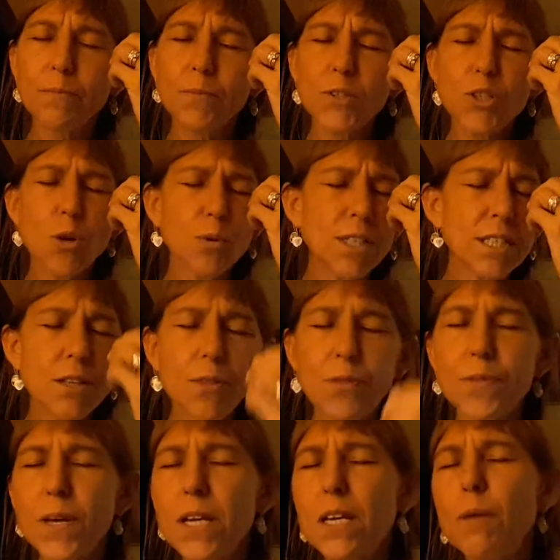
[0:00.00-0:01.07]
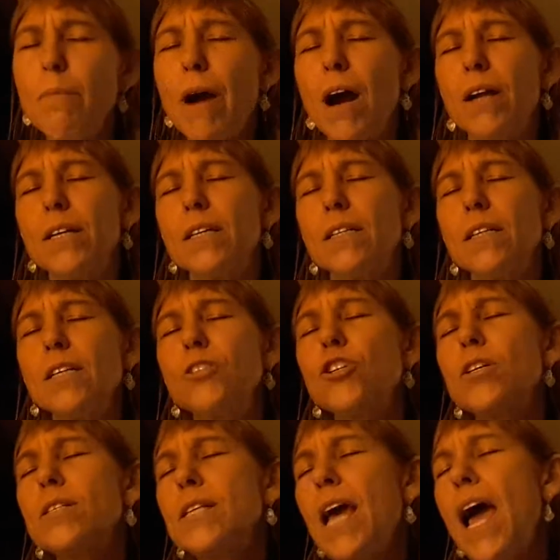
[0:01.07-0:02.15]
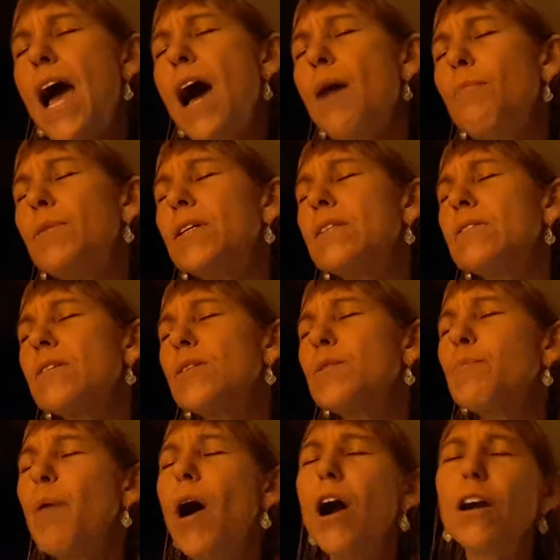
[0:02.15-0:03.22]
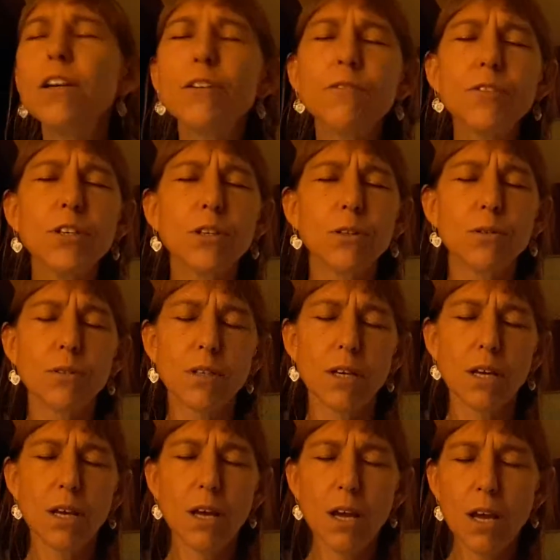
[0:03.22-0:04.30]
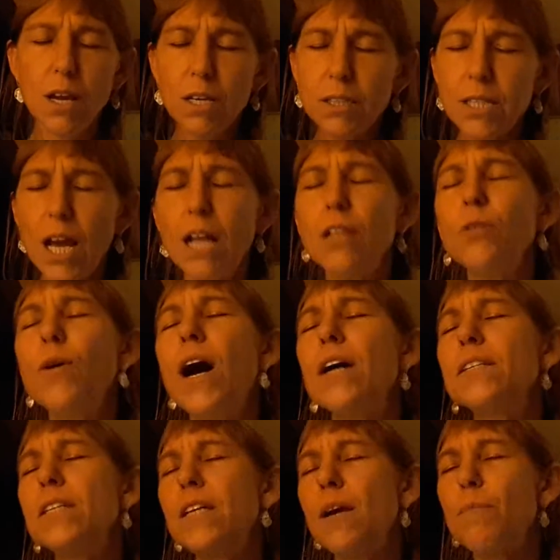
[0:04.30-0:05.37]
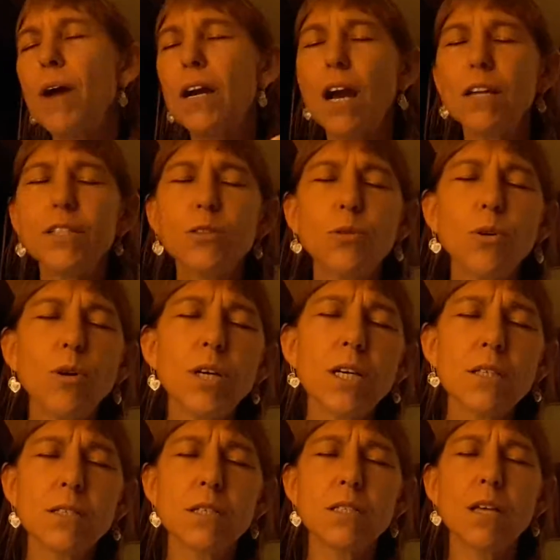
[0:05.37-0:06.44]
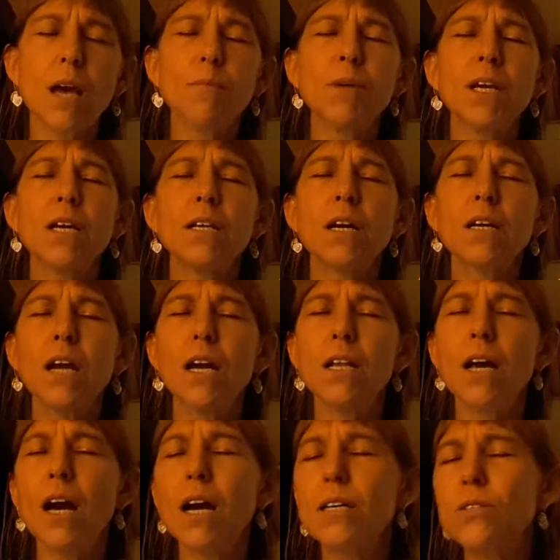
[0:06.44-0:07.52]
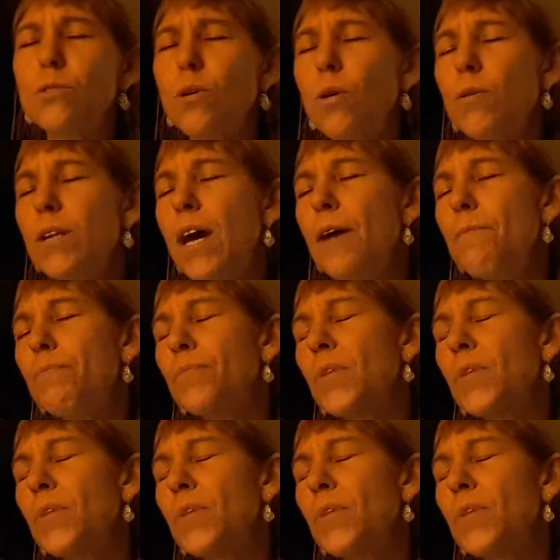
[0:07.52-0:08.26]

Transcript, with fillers: don't need to think about it. It just happens. It's part of you. Nalua tiama kartukoya sasamiana kalahasona.